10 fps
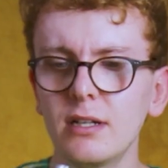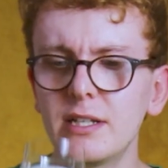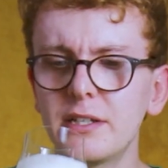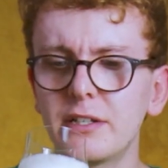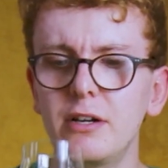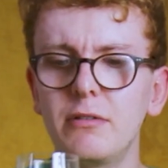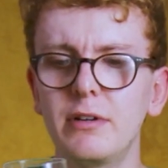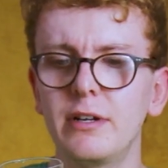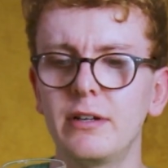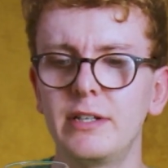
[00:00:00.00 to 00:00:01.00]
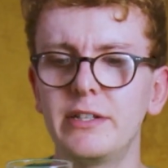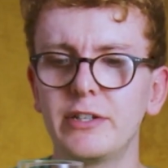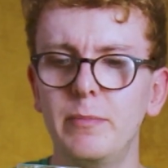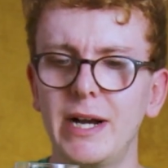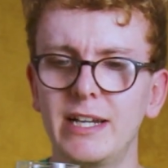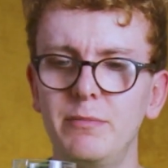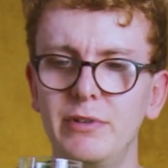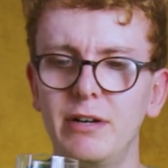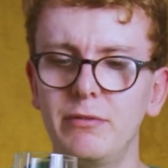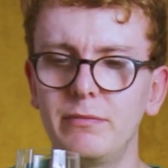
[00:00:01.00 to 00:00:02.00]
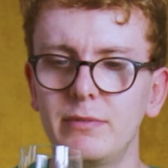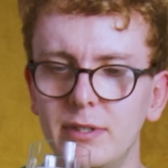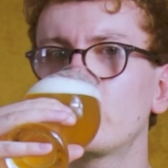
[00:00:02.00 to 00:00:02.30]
I need to go back in with that one.